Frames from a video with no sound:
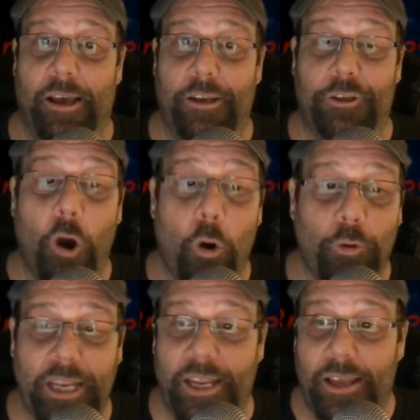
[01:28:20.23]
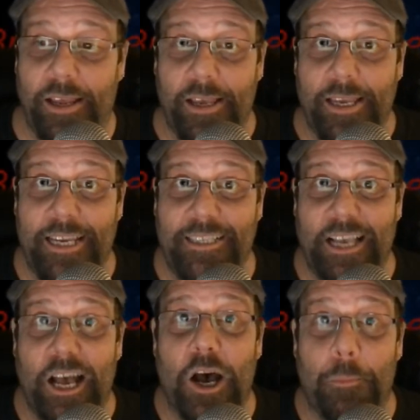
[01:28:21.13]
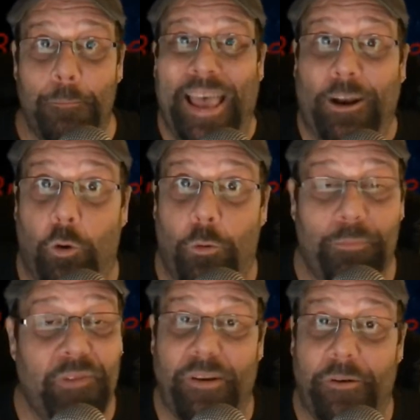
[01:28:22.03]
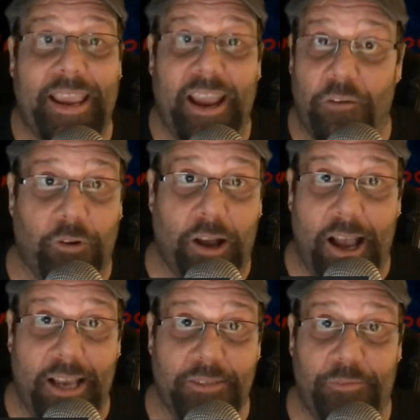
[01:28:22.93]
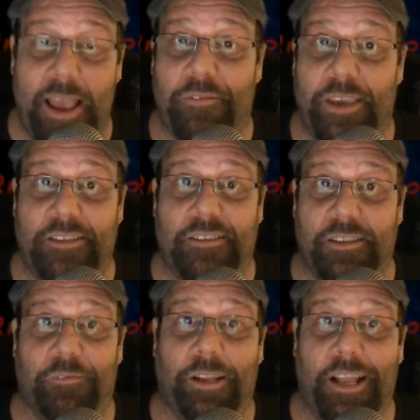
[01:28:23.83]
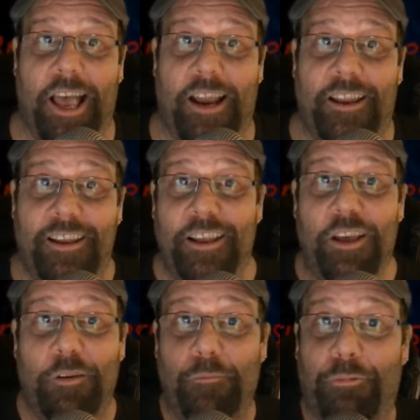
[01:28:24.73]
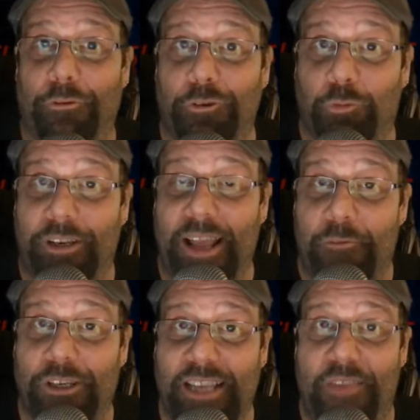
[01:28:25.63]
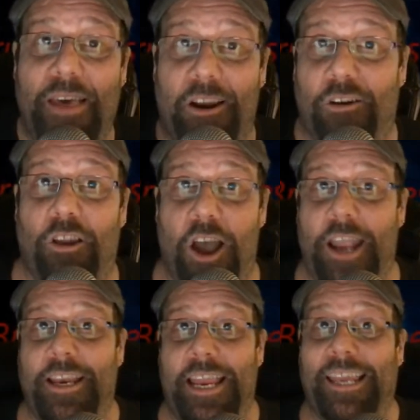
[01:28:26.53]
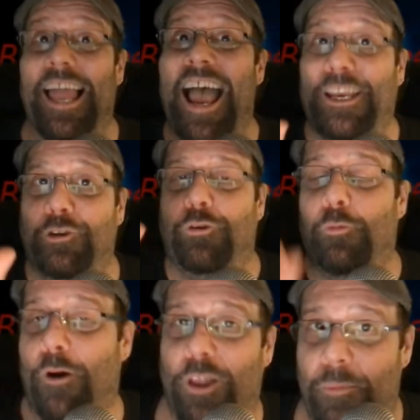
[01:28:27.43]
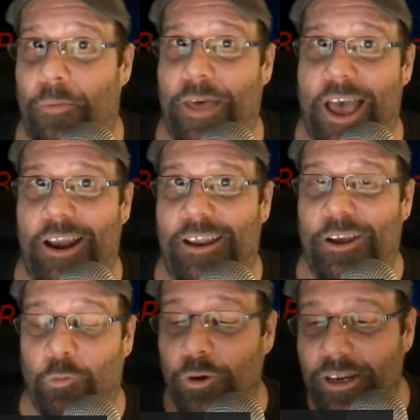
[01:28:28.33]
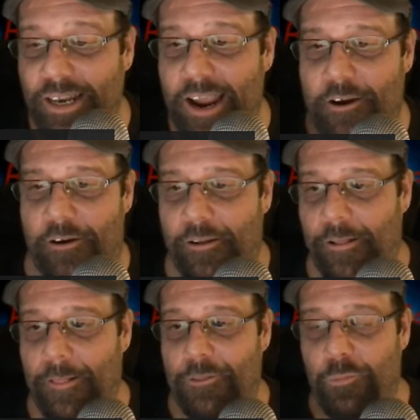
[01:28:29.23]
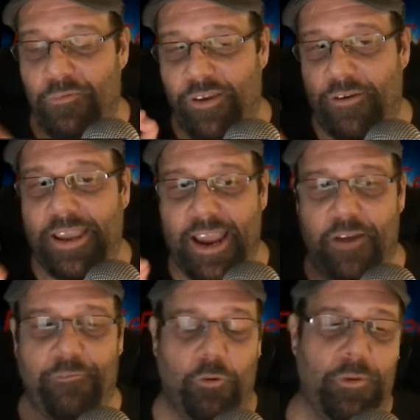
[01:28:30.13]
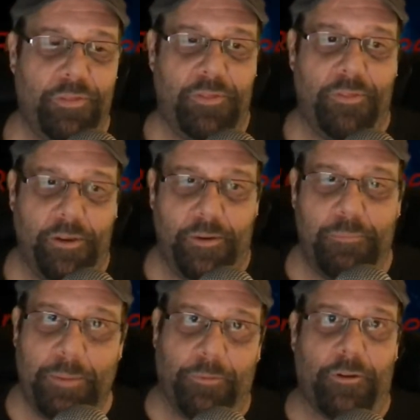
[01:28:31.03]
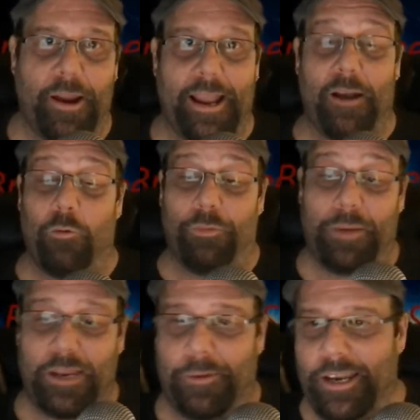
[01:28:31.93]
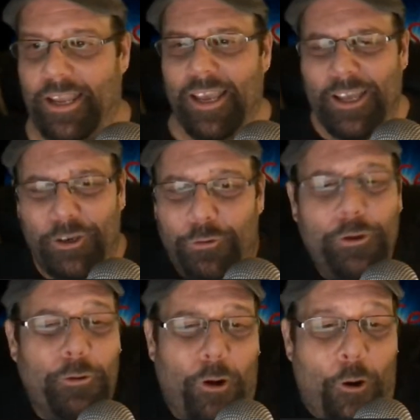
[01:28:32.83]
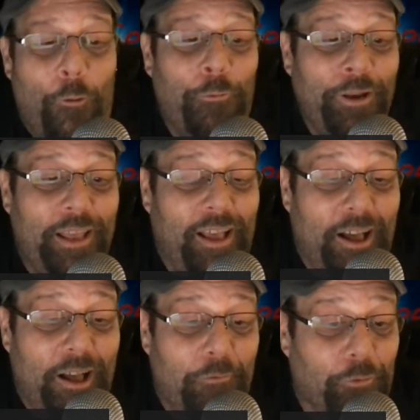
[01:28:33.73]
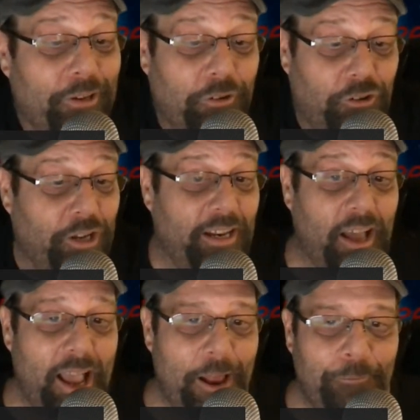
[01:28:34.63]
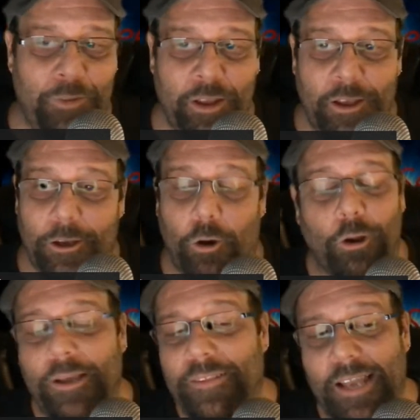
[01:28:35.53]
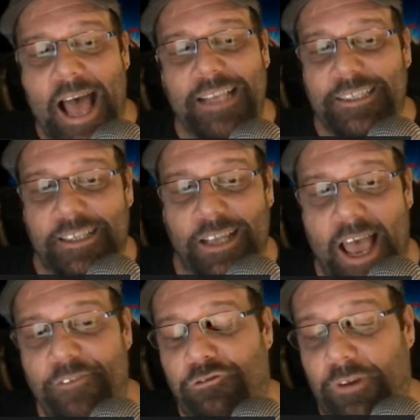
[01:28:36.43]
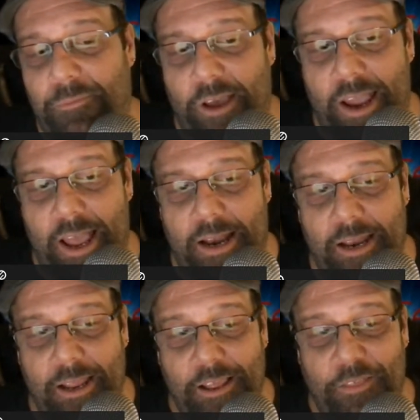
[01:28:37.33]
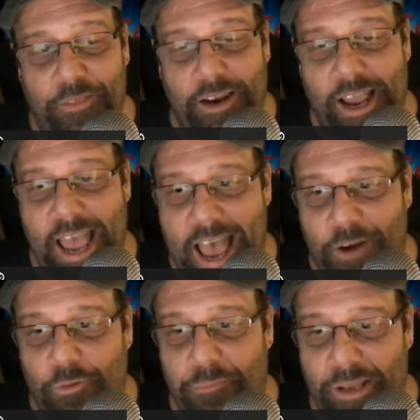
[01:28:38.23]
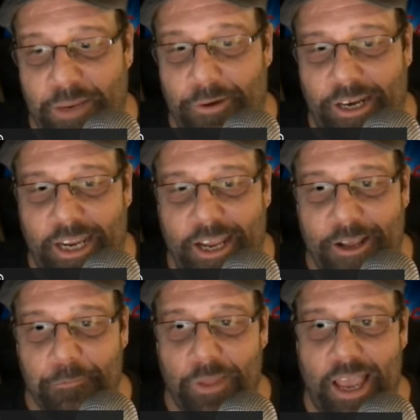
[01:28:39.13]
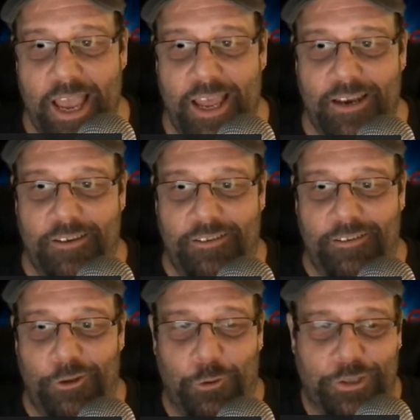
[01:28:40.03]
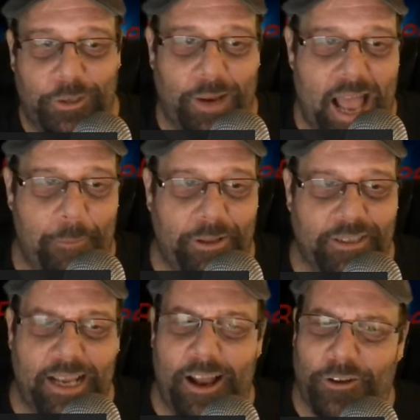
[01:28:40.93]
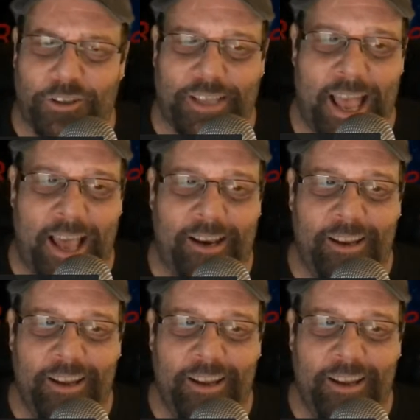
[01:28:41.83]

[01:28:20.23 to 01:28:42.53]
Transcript: Tony. He's a pedo. Be very careful, guys, if you have kids and stuff like that. Bruce would never say that online and lie to you all about that. Wouldn't dare. You be very careful with the people that are hanging out with Penny Bunny. Do your own research, Diane? Go look at the last live stream, Diane, that I had with Penny Bunny, and you'll see what happens. And not just that.